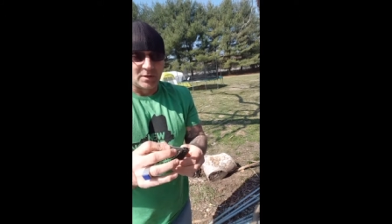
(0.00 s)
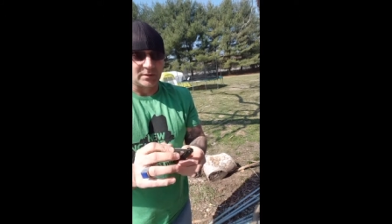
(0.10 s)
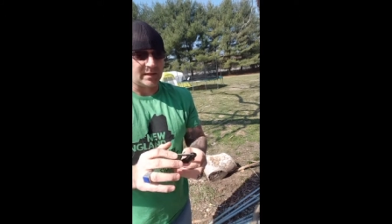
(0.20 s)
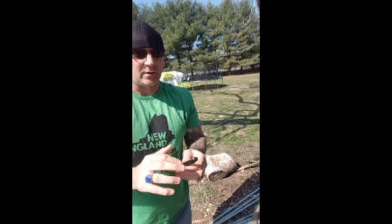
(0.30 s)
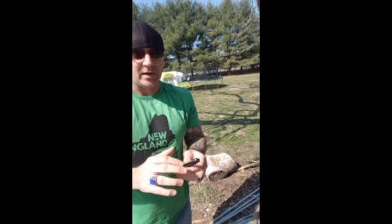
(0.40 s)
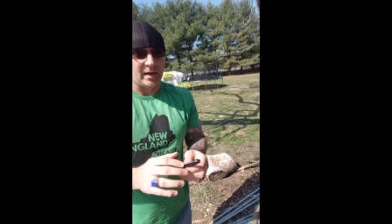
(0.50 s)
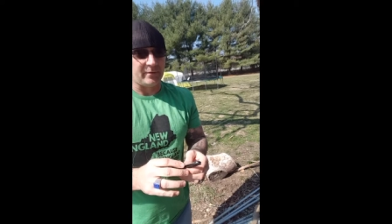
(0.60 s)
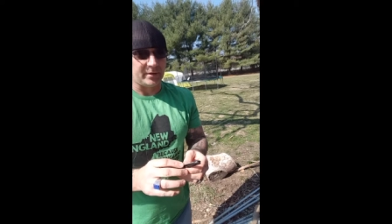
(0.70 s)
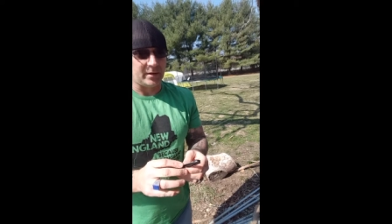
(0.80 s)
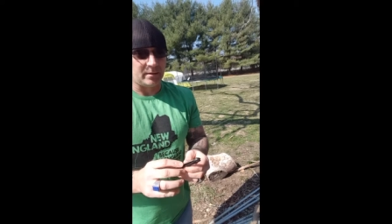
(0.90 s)
because i don't
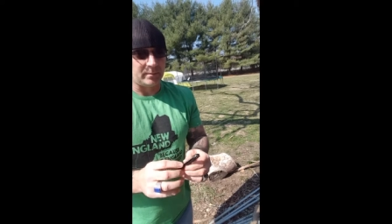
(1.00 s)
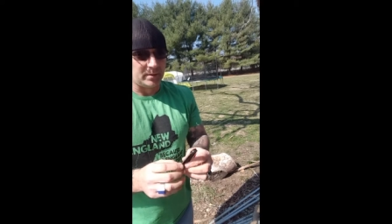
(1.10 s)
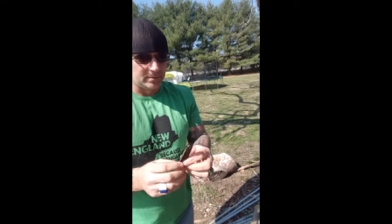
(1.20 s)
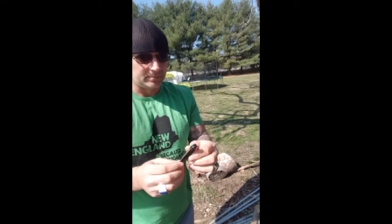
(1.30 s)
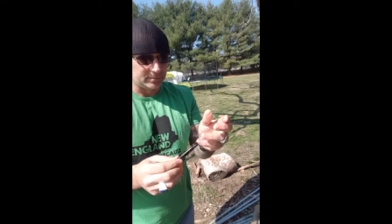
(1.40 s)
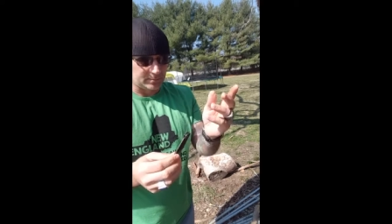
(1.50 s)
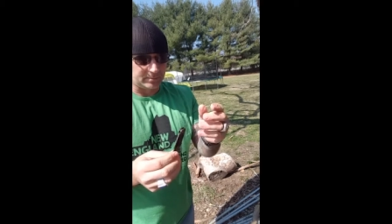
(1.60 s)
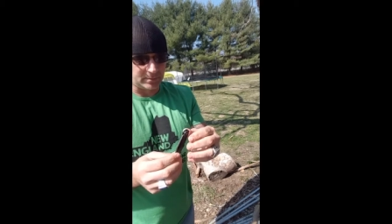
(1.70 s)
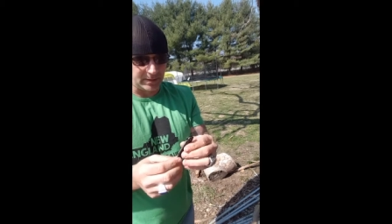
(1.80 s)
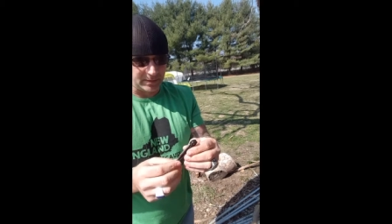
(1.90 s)
have any i'm
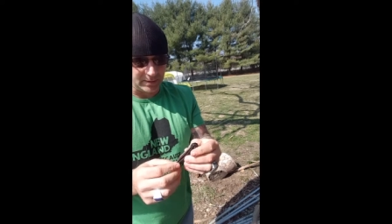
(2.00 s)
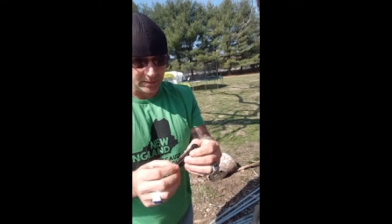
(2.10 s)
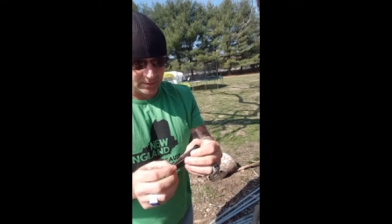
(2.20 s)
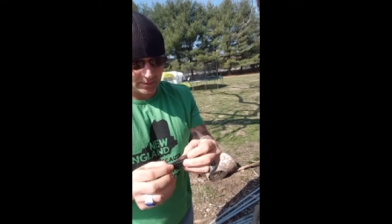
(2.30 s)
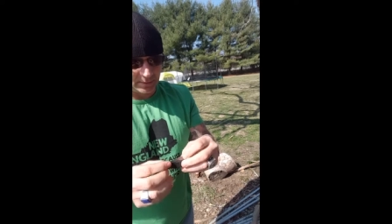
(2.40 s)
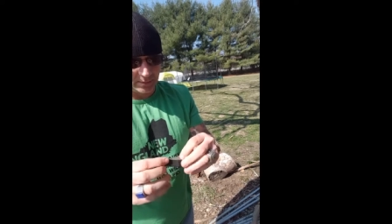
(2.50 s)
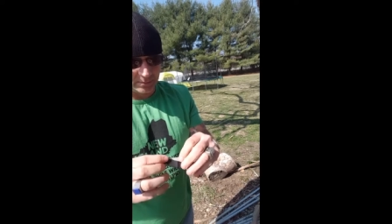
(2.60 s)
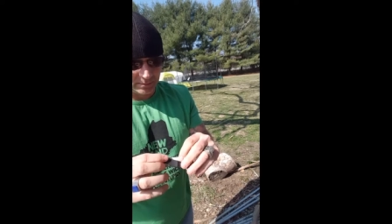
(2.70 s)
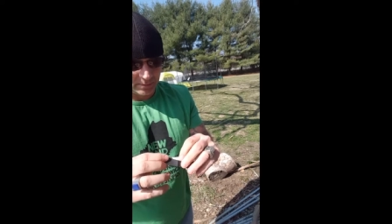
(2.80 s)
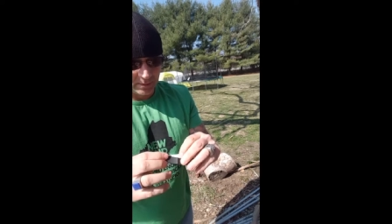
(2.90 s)
like a you know
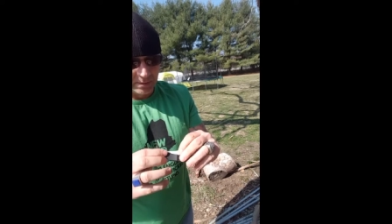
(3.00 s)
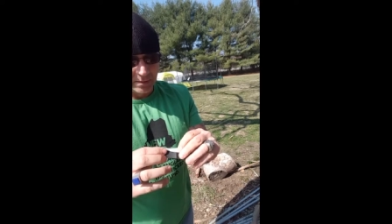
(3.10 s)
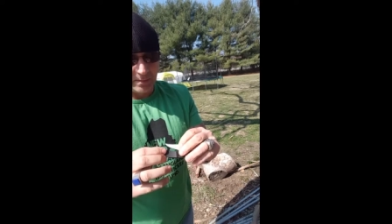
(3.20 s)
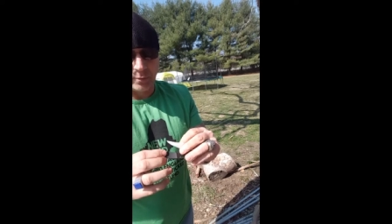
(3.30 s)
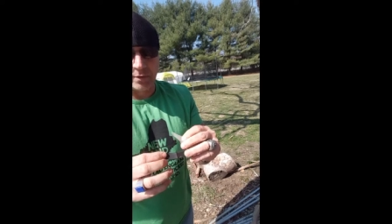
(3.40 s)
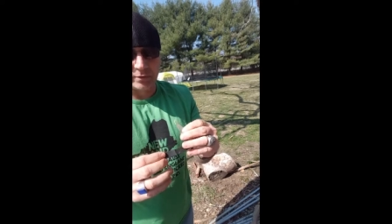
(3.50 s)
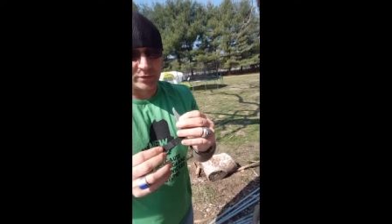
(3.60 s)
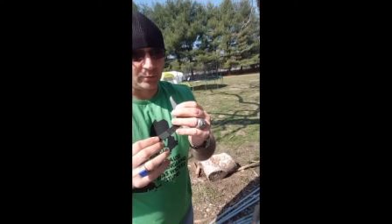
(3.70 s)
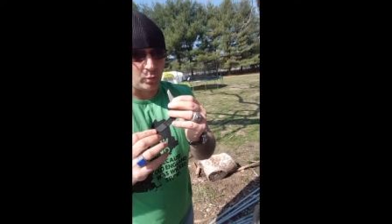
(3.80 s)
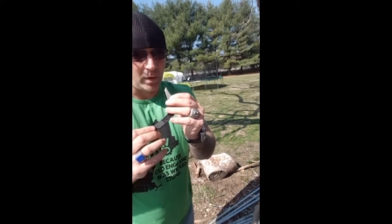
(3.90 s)
i'm one of
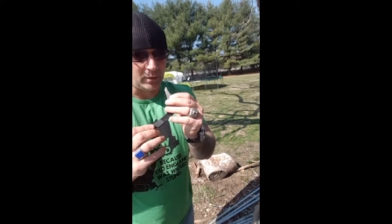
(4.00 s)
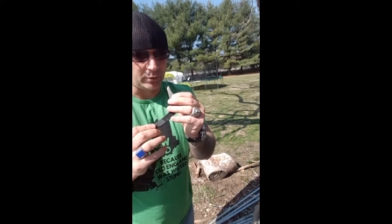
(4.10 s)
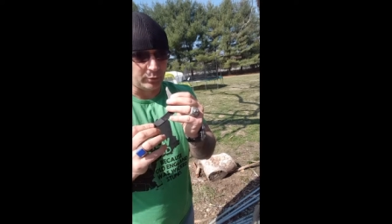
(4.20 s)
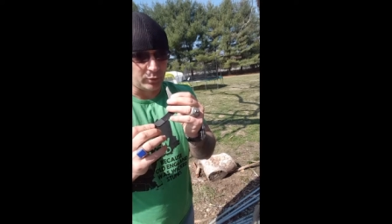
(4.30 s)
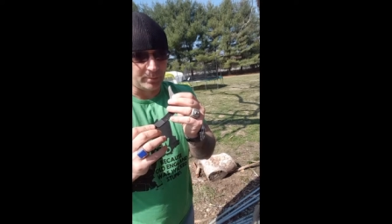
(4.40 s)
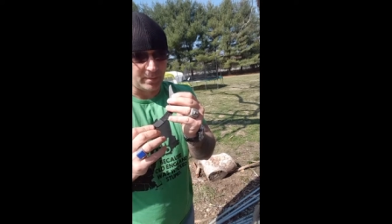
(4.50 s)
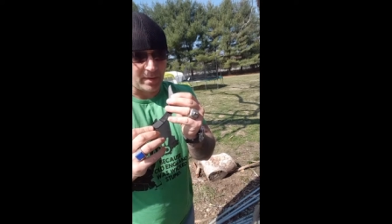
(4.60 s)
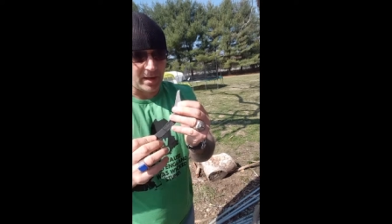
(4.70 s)
those well-groomed